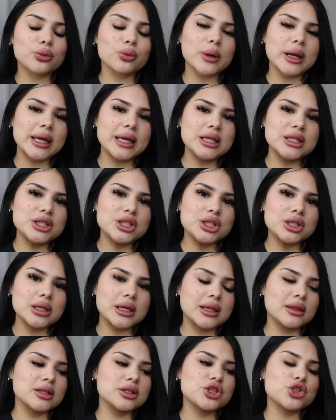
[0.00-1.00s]
range
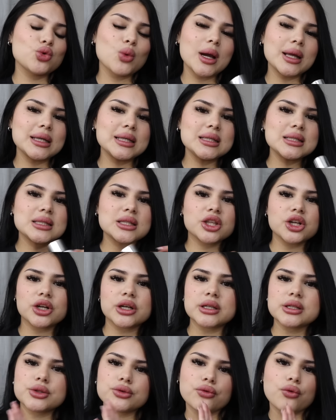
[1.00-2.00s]
in the 20s, 30s,